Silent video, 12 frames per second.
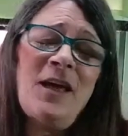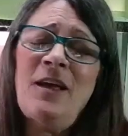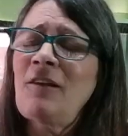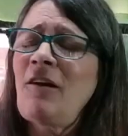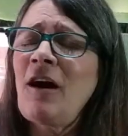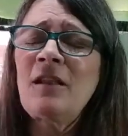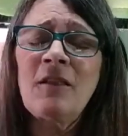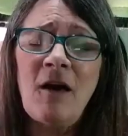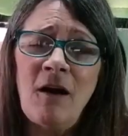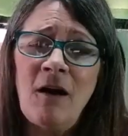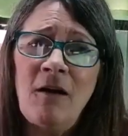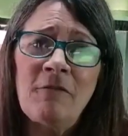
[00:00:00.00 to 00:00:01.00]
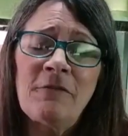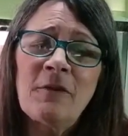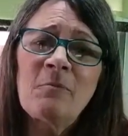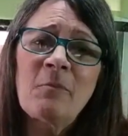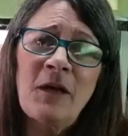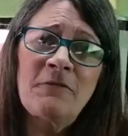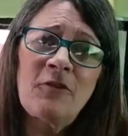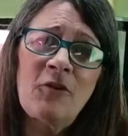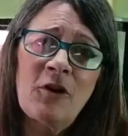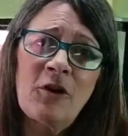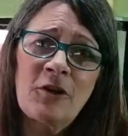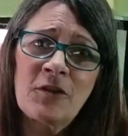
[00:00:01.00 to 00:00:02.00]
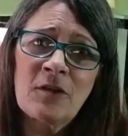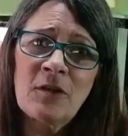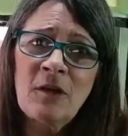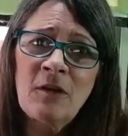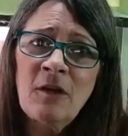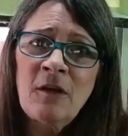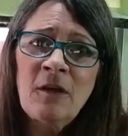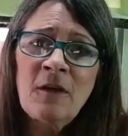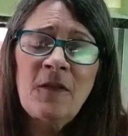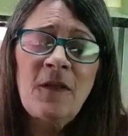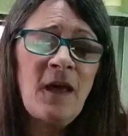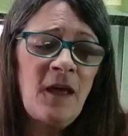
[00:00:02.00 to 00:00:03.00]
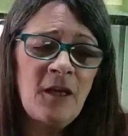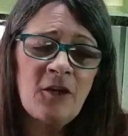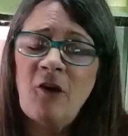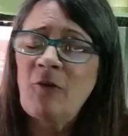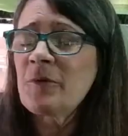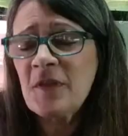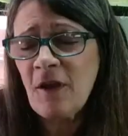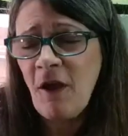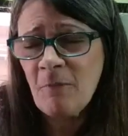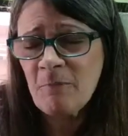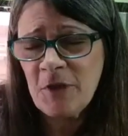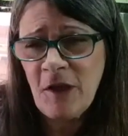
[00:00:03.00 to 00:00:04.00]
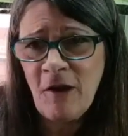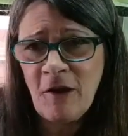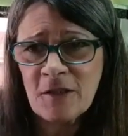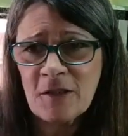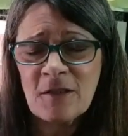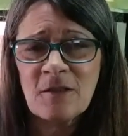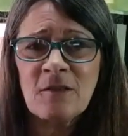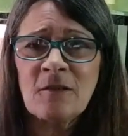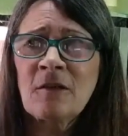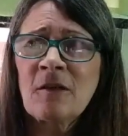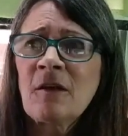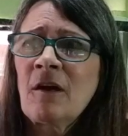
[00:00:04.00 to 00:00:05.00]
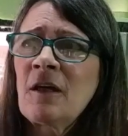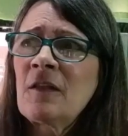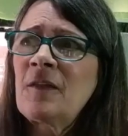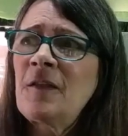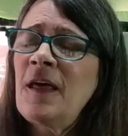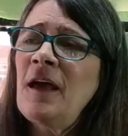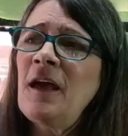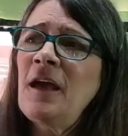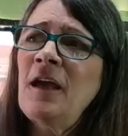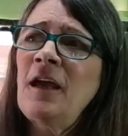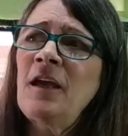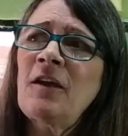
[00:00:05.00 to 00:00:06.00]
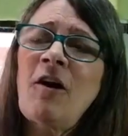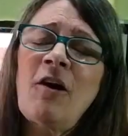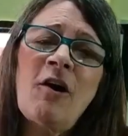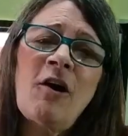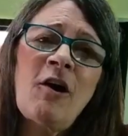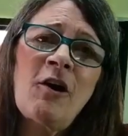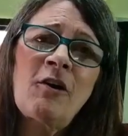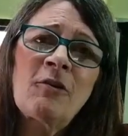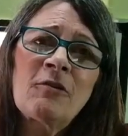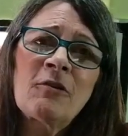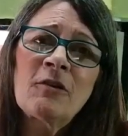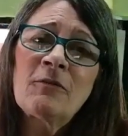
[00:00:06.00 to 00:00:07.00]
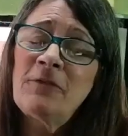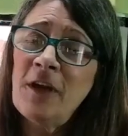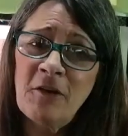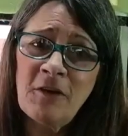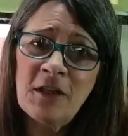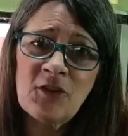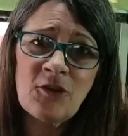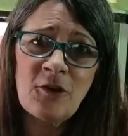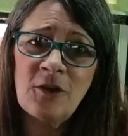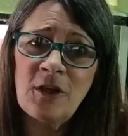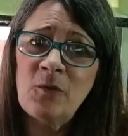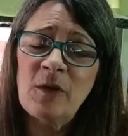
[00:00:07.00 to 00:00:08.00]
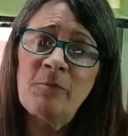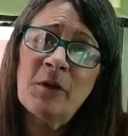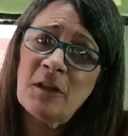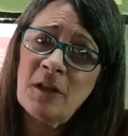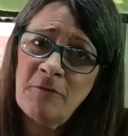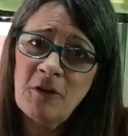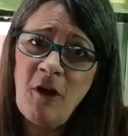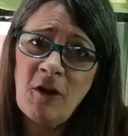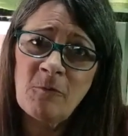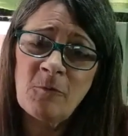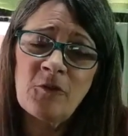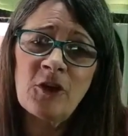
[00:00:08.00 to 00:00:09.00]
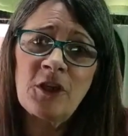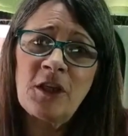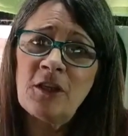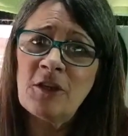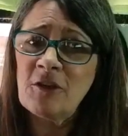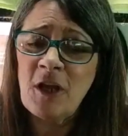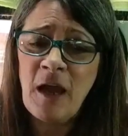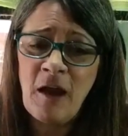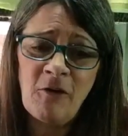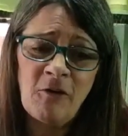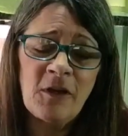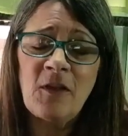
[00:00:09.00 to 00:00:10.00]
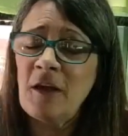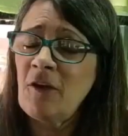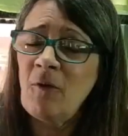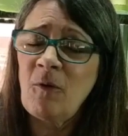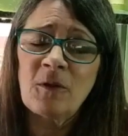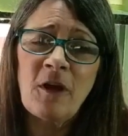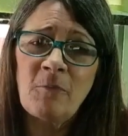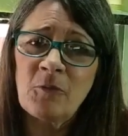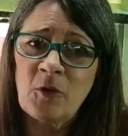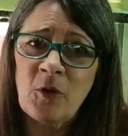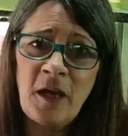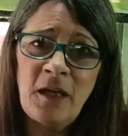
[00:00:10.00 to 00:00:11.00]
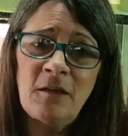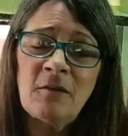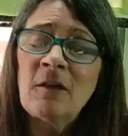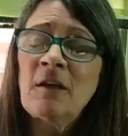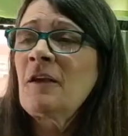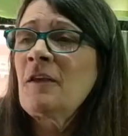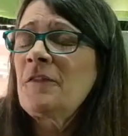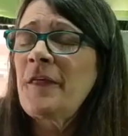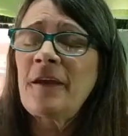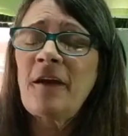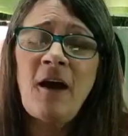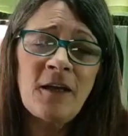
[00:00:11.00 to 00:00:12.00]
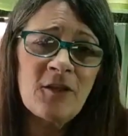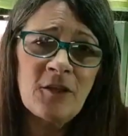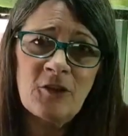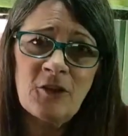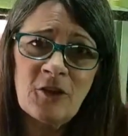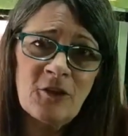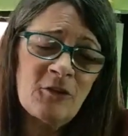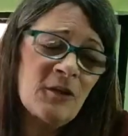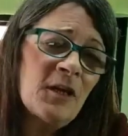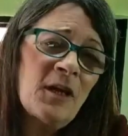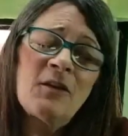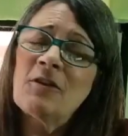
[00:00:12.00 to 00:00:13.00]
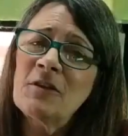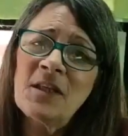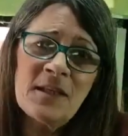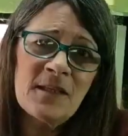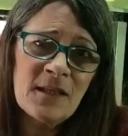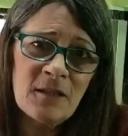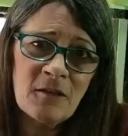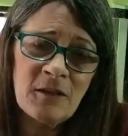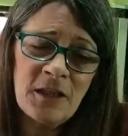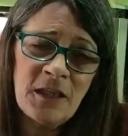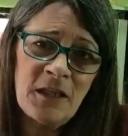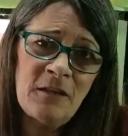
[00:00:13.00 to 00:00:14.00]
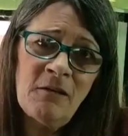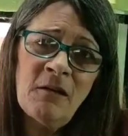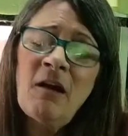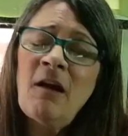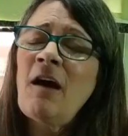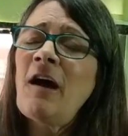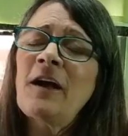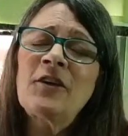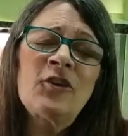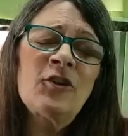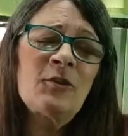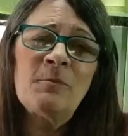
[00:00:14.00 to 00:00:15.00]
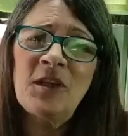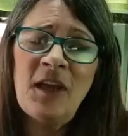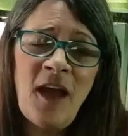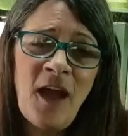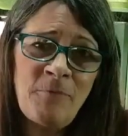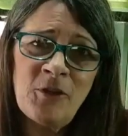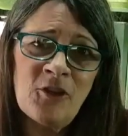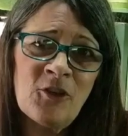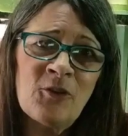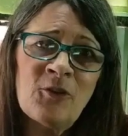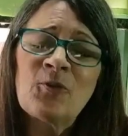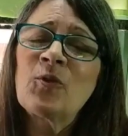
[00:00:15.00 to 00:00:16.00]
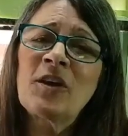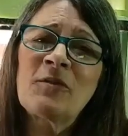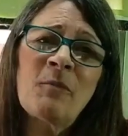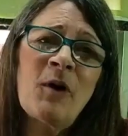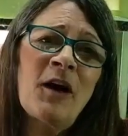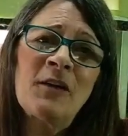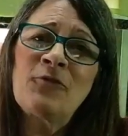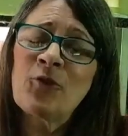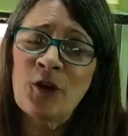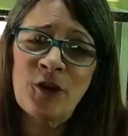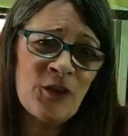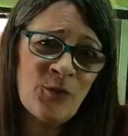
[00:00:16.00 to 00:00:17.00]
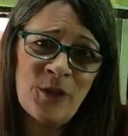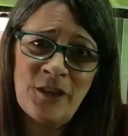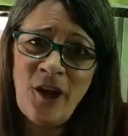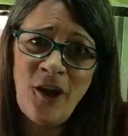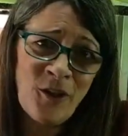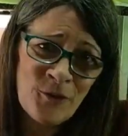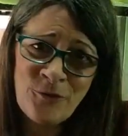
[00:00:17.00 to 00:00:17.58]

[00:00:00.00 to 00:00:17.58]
And I love my floors. They go with the ambiance. They are very sturdy. We've been living on them for a year now and they hold up great. They hide the dirt and they're easy to clean. I couldn't be happier with my $43